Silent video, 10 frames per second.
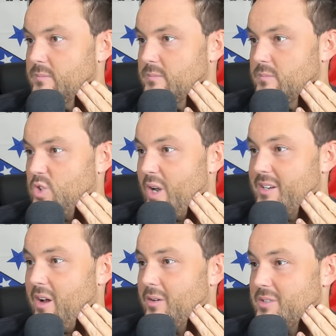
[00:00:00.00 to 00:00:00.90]
Trey
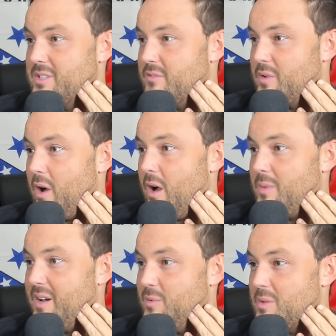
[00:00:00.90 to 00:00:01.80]
Donaldson for
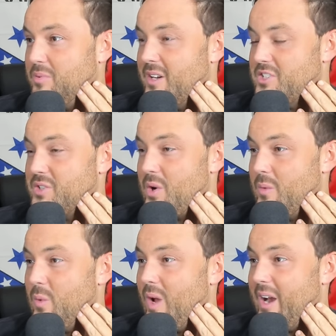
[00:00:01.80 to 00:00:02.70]
Auburn was a plus
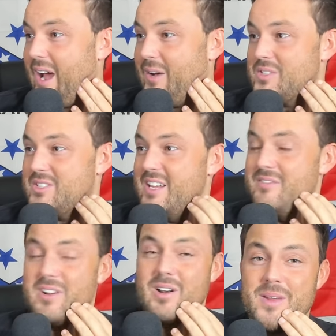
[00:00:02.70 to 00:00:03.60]
thirty-one. I don't see
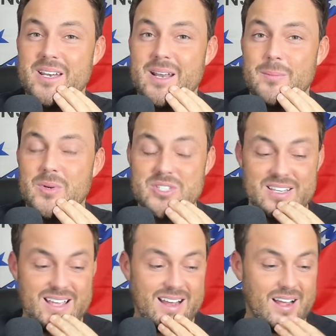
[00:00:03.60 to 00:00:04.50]
very numbers
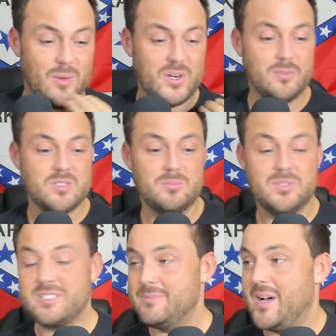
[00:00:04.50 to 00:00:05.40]
get that high when it comes to
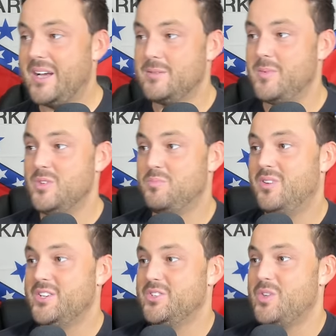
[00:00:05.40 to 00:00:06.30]
plus and minus, but he was
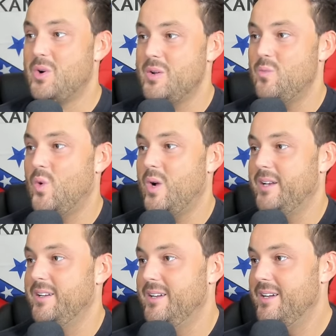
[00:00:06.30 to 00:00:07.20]
plus
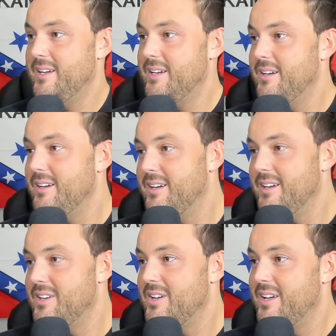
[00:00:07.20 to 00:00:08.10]
thirty-one.
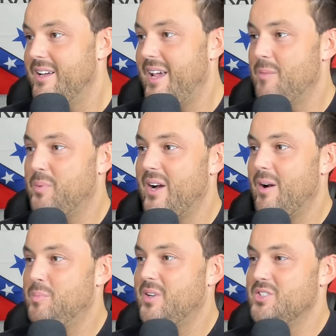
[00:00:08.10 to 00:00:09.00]
They had a player
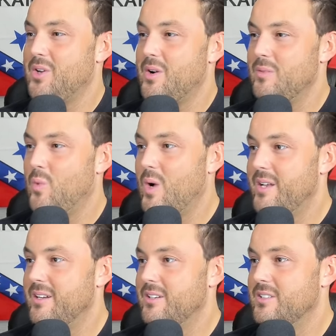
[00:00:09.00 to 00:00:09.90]
at plus
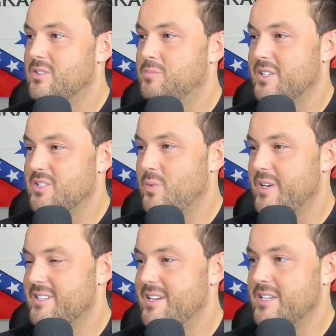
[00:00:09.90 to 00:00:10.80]
thirty-one, plus
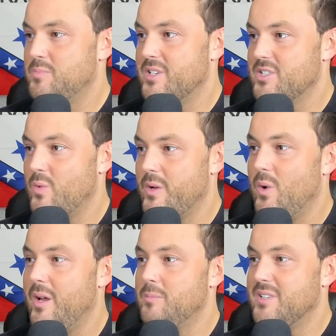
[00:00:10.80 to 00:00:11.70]
twenty-six, plus
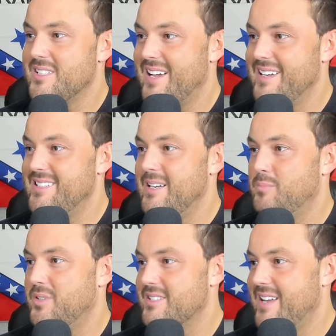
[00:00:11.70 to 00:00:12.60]
twenty-one, plus nineteen,
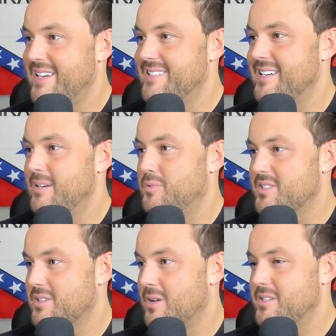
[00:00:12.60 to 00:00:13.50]
plus nineteen,
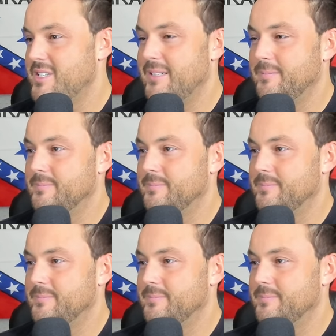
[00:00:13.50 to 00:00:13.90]
plus thirteen.